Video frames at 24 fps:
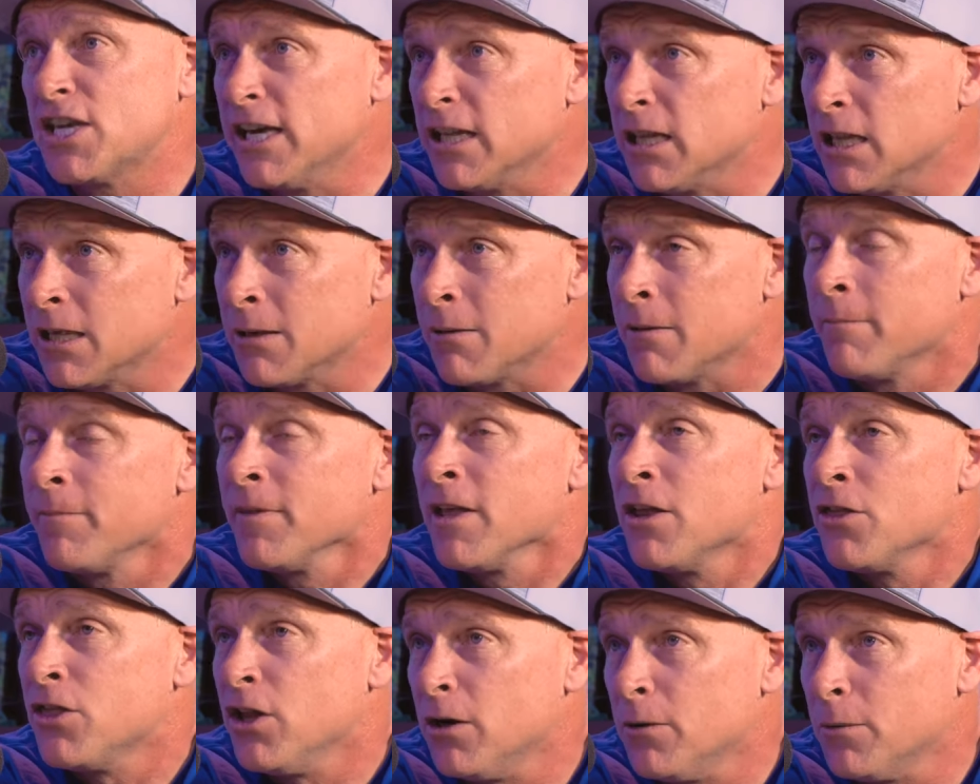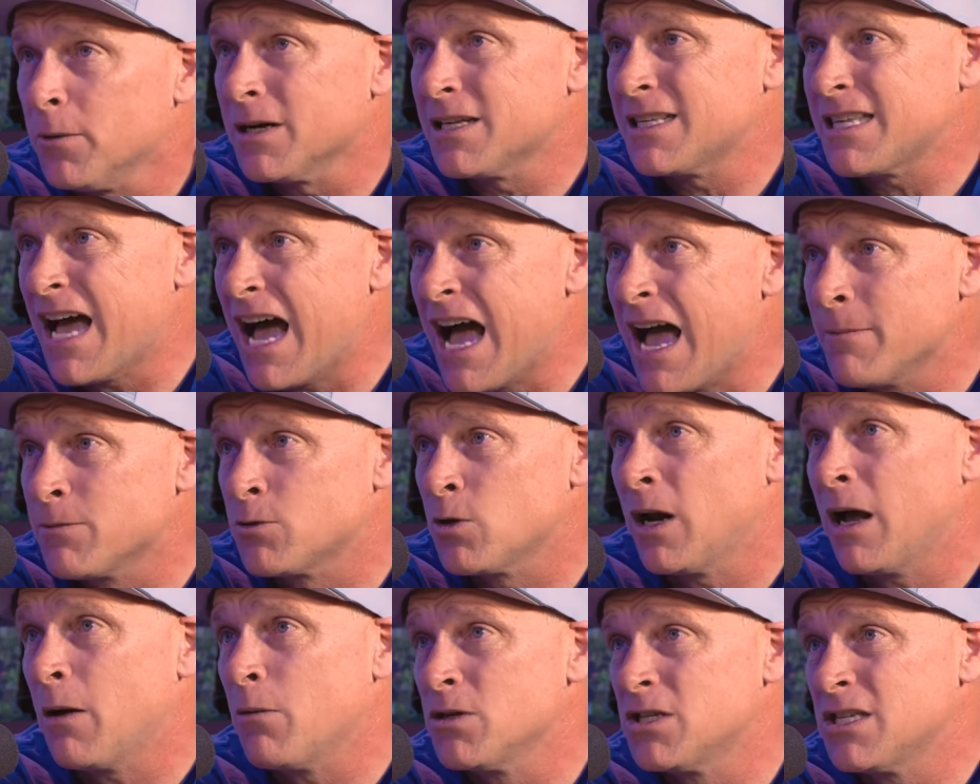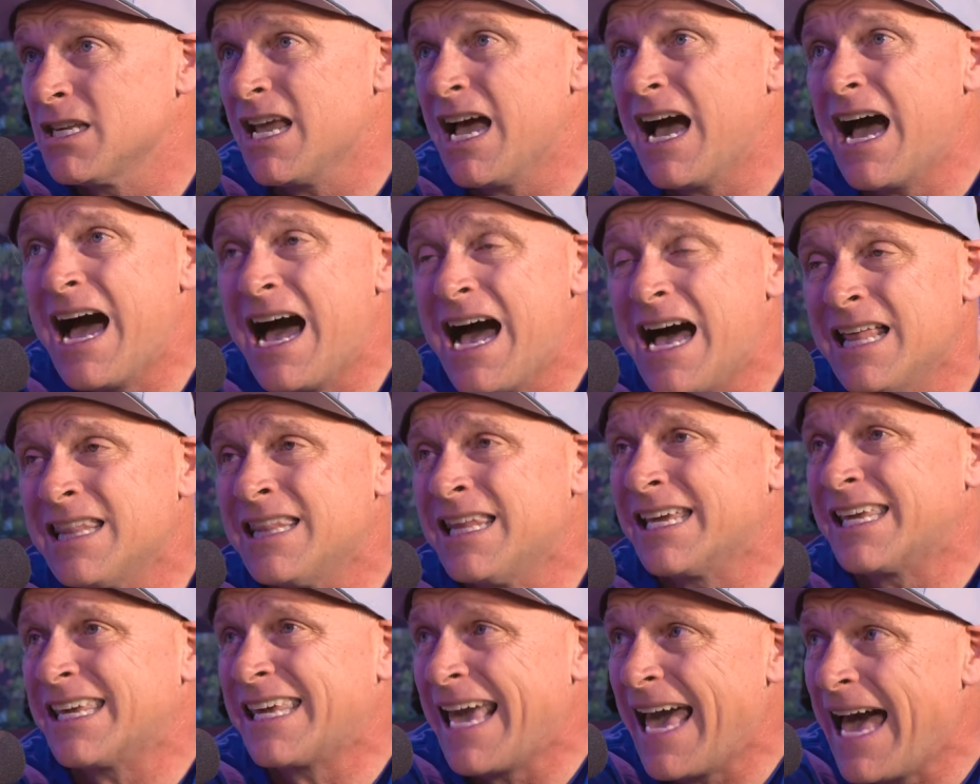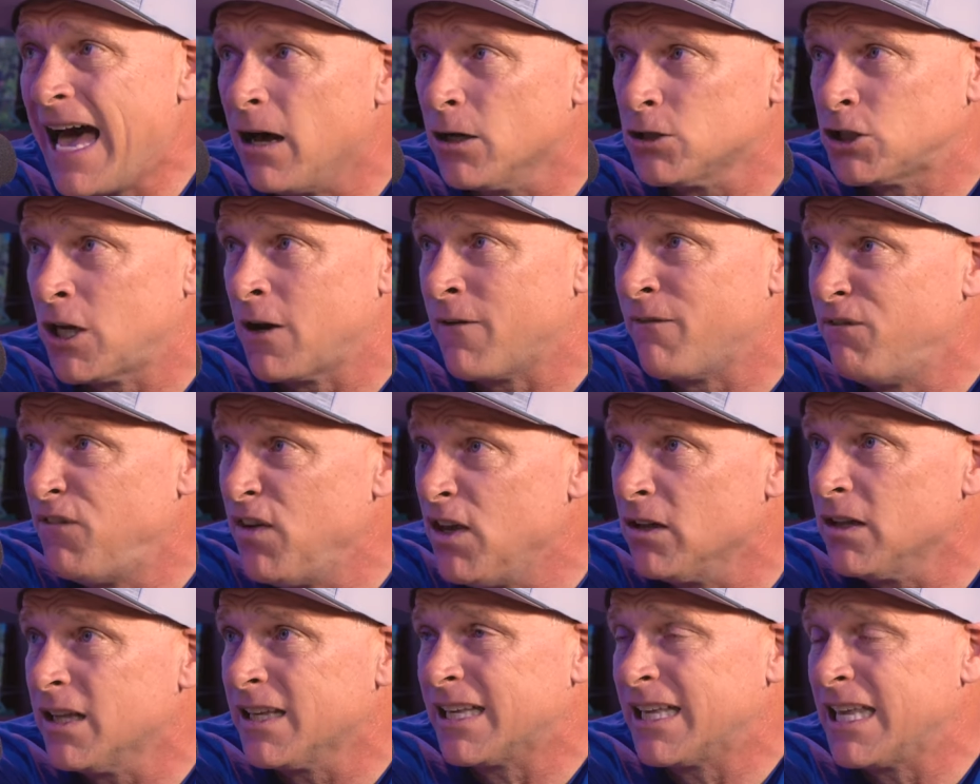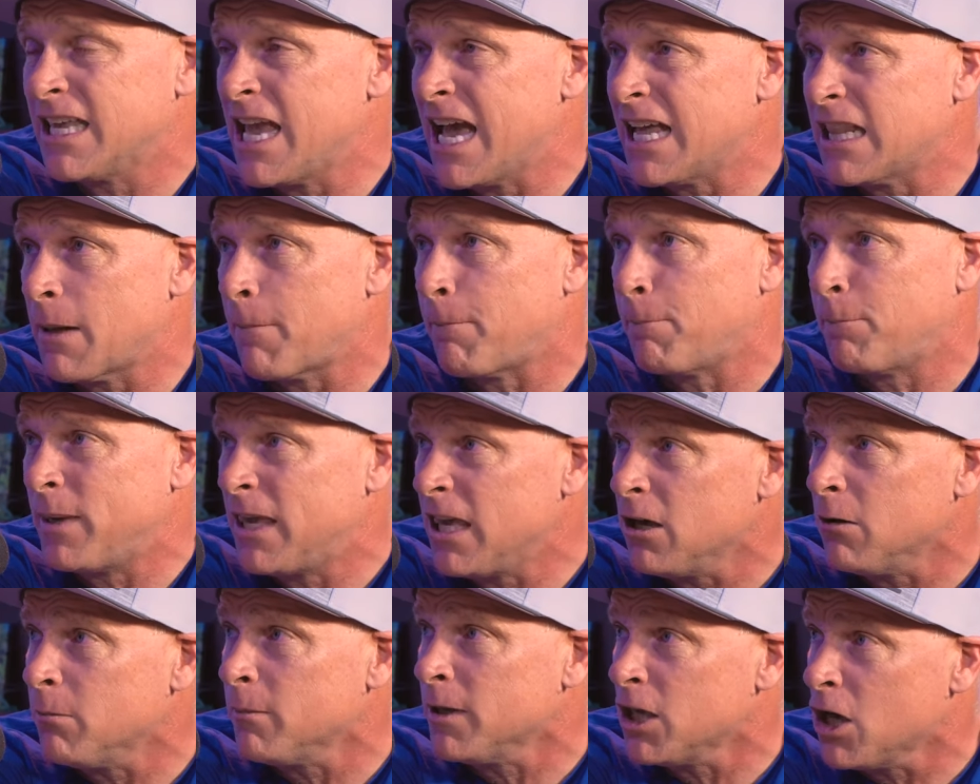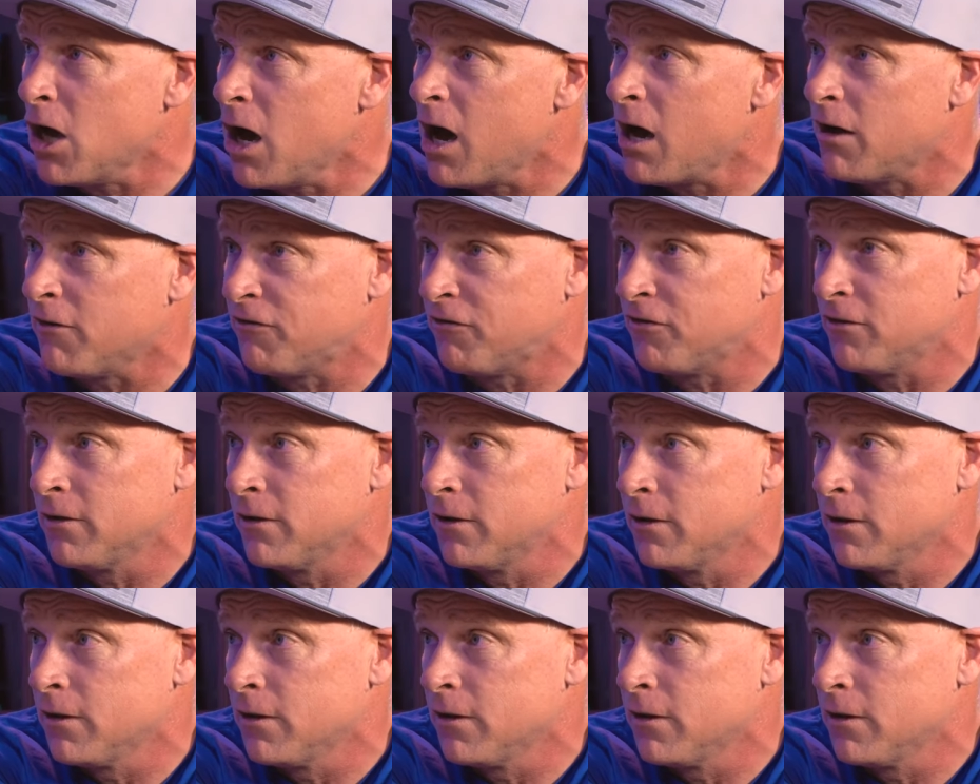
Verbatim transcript: killing, there were times when I was on the couch and feel like you had to peel me off.